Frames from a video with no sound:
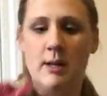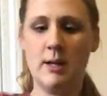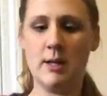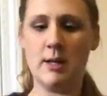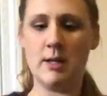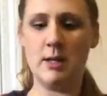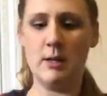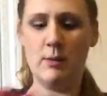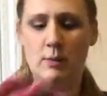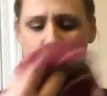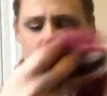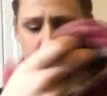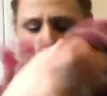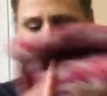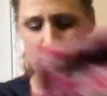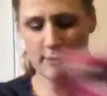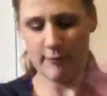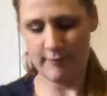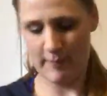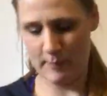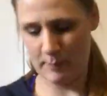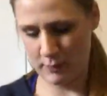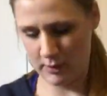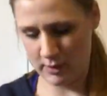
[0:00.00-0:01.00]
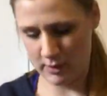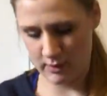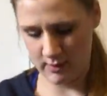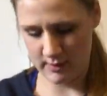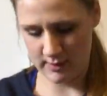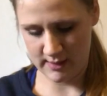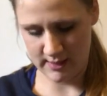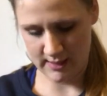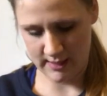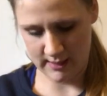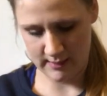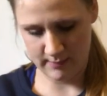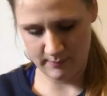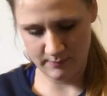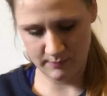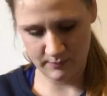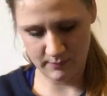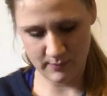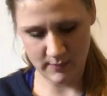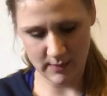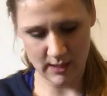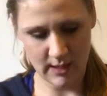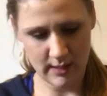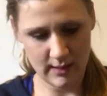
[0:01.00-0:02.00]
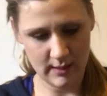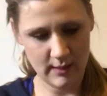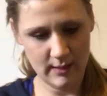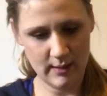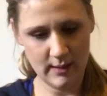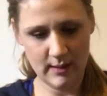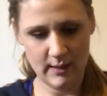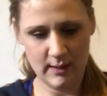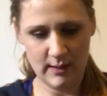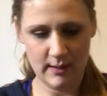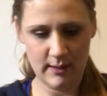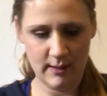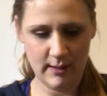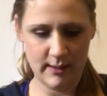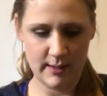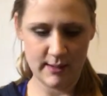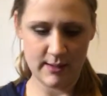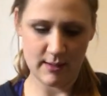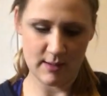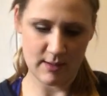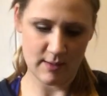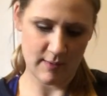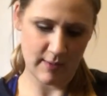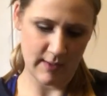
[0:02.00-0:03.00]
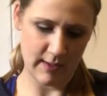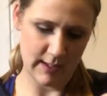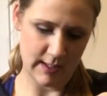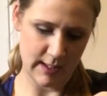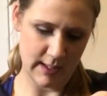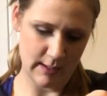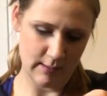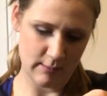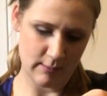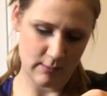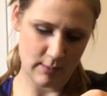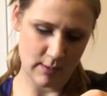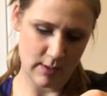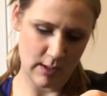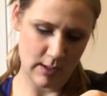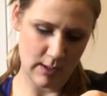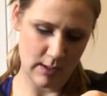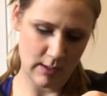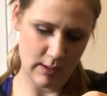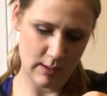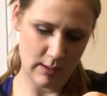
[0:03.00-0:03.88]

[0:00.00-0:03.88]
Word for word: Actually, what is your fabric content? Let us find out.